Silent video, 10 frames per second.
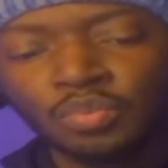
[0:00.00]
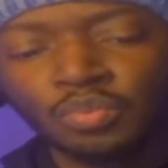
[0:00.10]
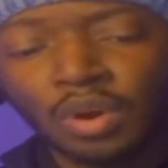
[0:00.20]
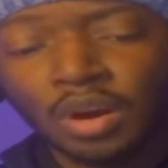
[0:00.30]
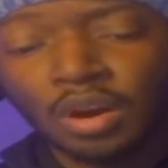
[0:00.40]

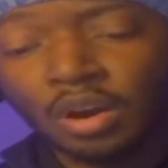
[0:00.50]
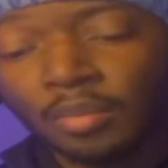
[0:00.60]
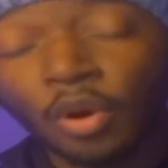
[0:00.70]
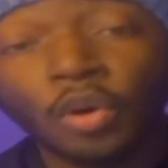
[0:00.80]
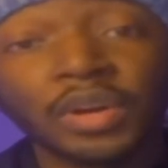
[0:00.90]

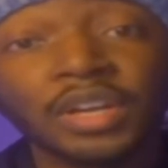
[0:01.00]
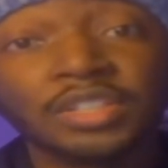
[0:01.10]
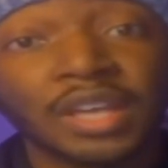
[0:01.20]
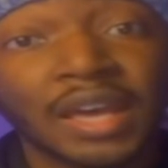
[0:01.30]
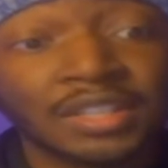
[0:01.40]
"Oh, here's
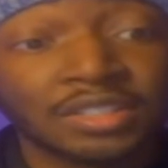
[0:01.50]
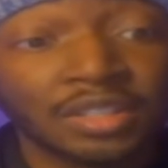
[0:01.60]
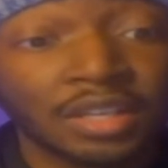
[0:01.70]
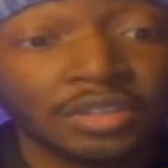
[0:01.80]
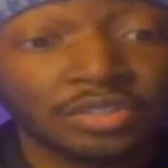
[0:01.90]
an exit.
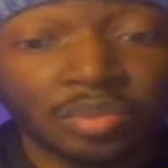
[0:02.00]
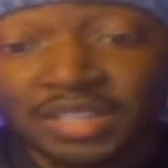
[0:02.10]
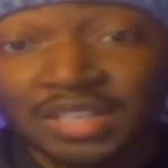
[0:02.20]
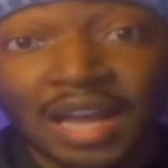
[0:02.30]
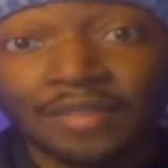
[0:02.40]
Here's a place
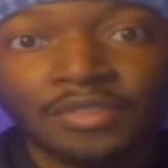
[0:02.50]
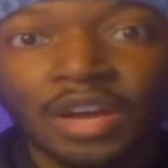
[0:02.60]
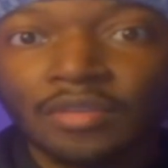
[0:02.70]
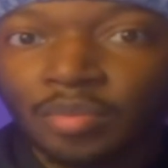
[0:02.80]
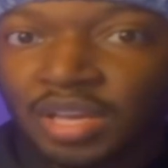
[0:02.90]
I've
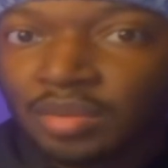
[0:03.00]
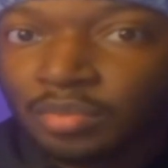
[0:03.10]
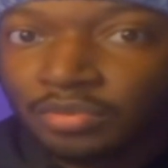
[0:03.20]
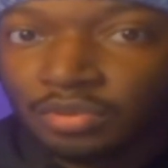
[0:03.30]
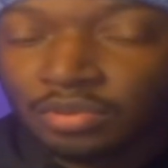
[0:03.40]
never been
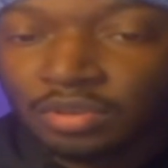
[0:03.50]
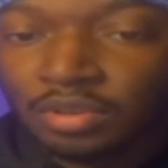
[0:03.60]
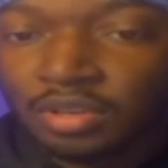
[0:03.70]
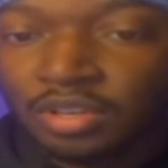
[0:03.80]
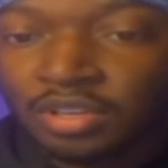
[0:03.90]
before,"
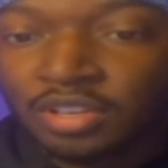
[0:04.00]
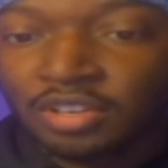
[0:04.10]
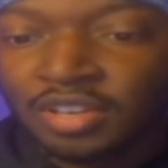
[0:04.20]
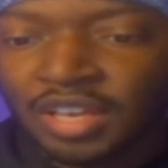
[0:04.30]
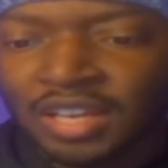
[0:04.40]

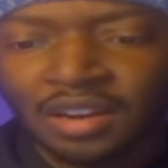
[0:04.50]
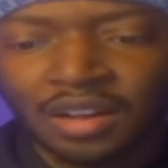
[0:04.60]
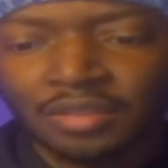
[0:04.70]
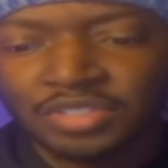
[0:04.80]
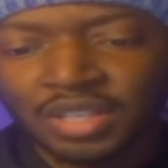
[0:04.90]
and all of
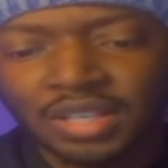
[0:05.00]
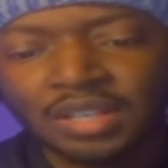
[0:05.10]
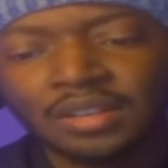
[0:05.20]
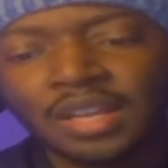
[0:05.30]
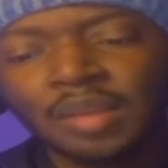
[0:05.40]
a
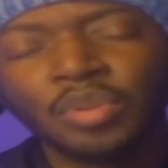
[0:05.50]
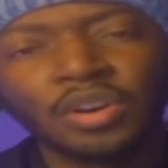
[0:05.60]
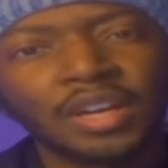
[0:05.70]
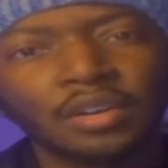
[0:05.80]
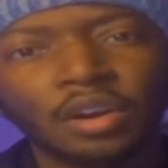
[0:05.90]
sudden they burn
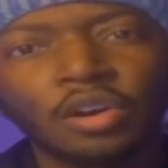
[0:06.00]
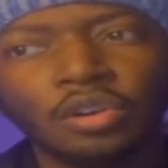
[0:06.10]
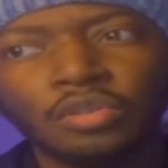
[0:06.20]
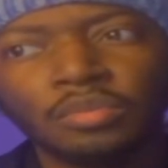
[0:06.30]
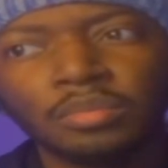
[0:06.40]
down a
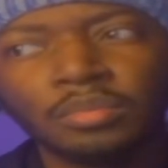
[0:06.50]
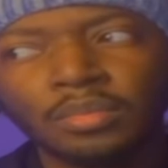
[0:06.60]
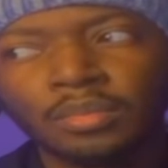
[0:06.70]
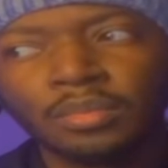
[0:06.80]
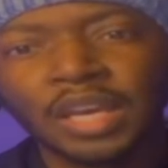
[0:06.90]
home
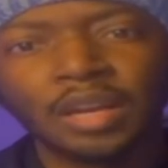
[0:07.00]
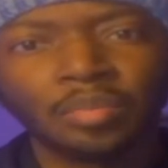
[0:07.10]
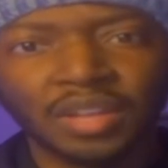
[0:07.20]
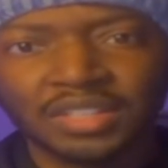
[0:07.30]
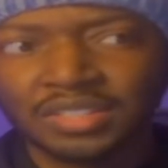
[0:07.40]
in a
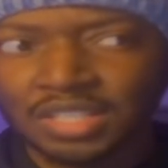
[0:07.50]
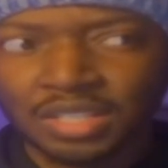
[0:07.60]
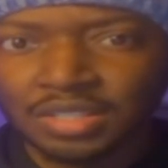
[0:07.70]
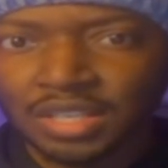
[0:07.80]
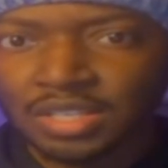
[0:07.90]
place that she
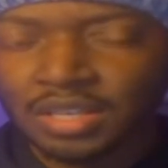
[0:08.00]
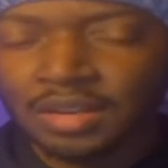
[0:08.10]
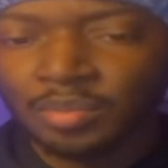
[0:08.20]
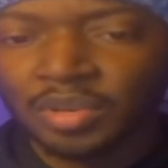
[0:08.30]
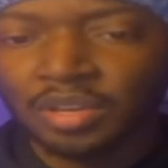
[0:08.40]
said she had never
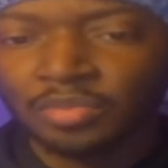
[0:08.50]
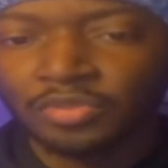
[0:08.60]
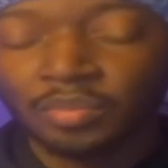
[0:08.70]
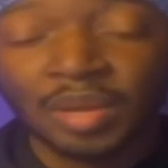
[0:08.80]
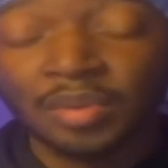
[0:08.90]
been in before.
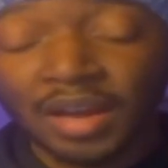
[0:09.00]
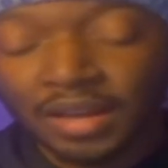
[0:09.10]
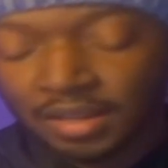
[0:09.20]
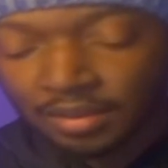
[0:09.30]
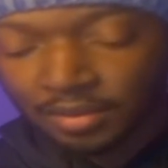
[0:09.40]
Maybe
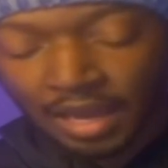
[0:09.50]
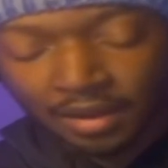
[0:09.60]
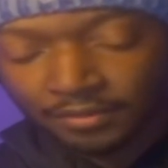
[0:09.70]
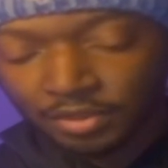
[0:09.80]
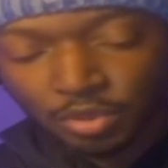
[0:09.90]
I got
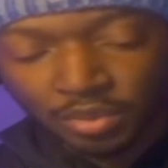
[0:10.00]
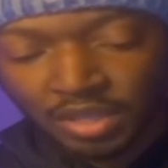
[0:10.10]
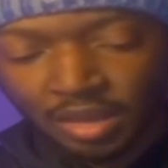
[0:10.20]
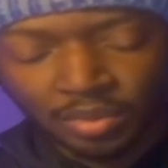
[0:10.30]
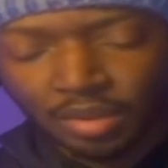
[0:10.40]
confused with
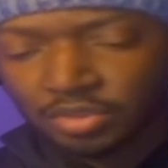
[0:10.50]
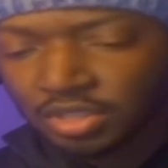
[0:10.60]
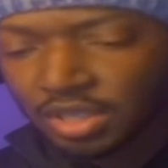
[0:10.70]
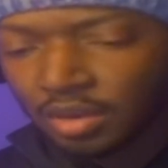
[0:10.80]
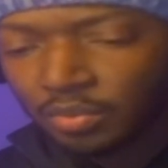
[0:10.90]
that, but that was just
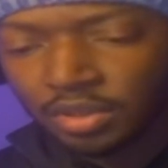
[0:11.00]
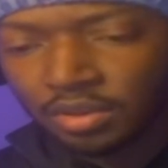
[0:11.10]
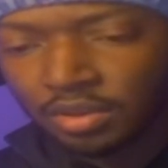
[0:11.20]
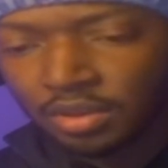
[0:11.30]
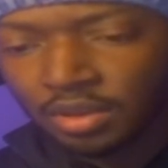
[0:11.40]
kind of weird
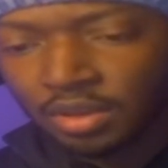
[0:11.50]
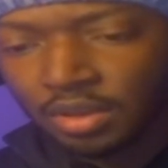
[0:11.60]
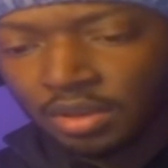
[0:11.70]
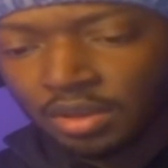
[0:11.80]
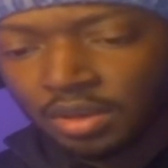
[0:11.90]

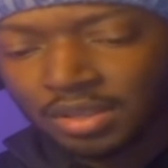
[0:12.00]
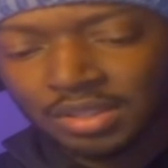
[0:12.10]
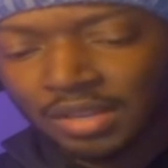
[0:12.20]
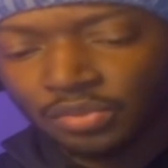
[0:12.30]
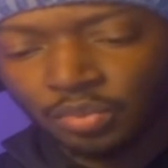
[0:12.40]
because
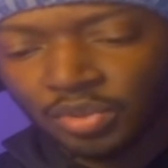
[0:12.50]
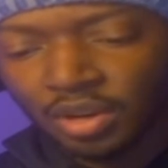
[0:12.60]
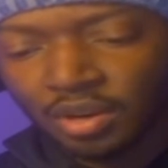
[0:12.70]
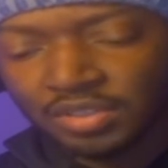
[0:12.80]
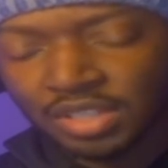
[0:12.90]
that threw me
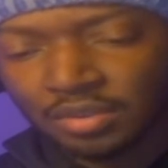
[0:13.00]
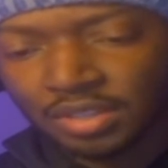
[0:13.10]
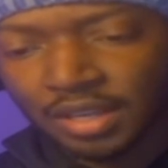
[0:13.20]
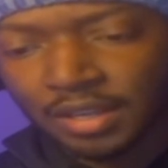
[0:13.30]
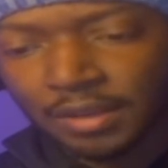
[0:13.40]
off because I was
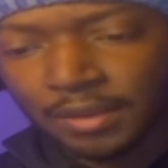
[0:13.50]
like,